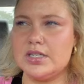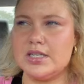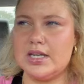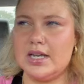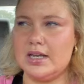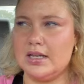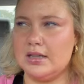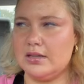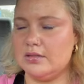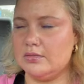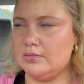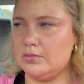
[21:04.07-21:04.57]

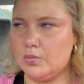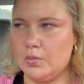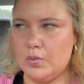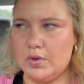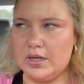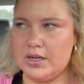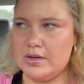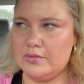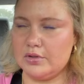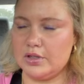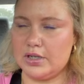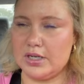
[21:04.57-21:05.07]
and
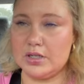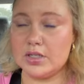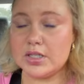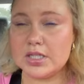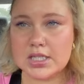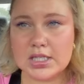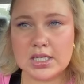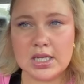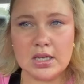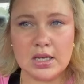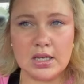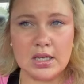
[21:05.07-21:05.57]
whatever else
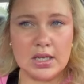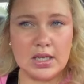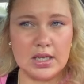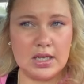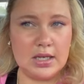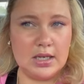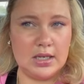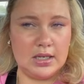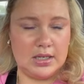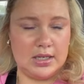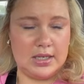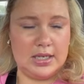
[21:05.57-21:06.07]

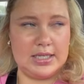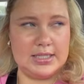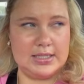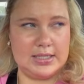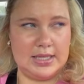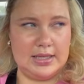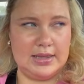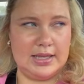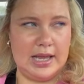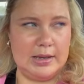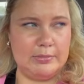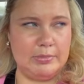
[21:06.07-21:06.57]
is
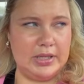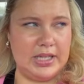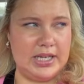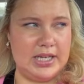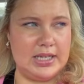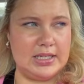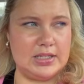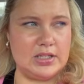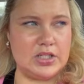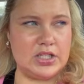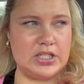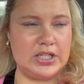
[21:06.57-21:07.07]
in that
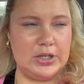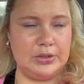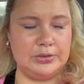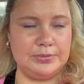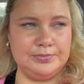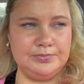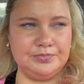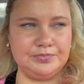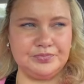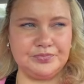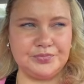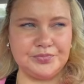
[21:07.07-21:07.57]
plant. So
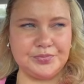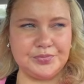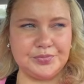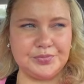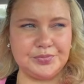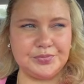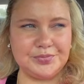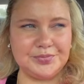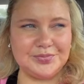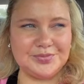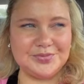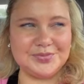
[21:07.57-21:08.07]

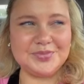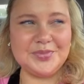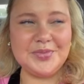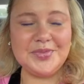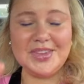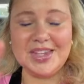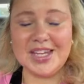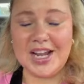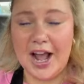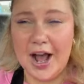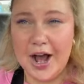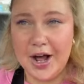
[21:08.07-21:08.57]

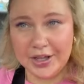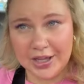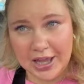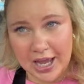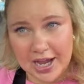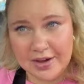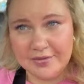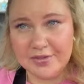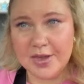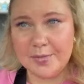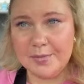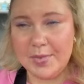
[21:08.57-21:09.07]
I'll
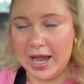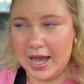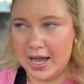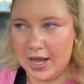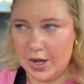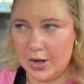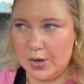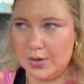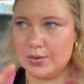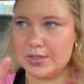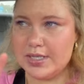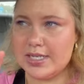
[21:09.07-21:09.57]
have them
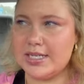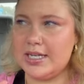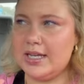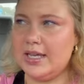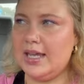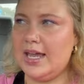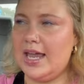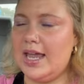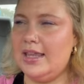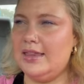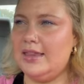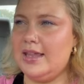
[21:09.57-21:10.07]
out,
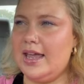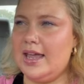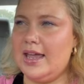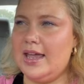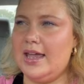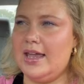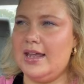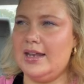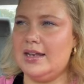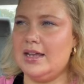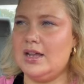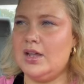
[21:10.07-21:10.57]
and
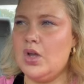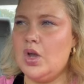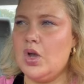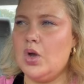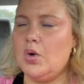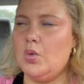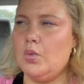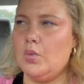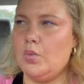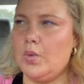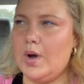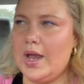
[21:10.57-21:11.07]
then
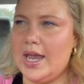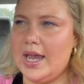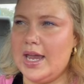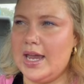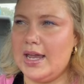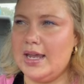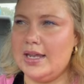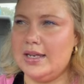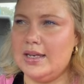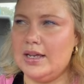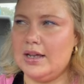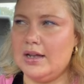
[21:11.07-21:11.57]

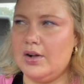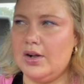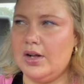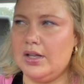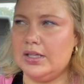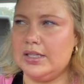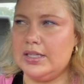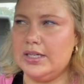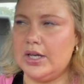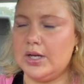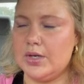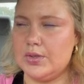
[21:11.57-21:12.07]
when
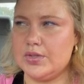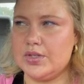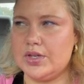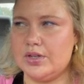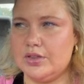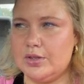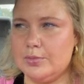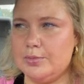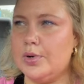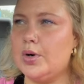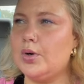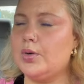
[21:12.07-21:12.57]
Ollie goes on
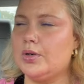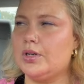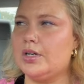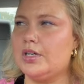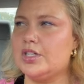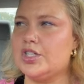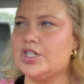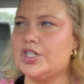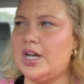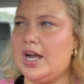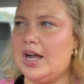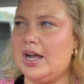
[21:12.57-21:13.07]
the
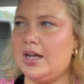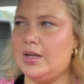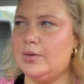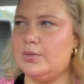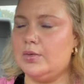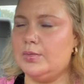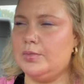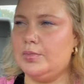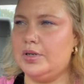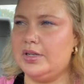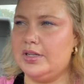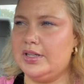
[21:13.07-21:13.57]
porch, I will
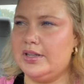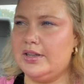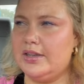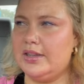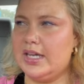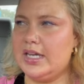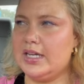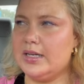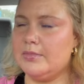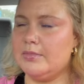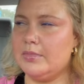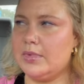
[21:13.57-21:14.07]
put
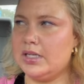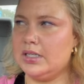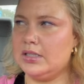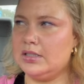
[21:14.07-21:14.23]
them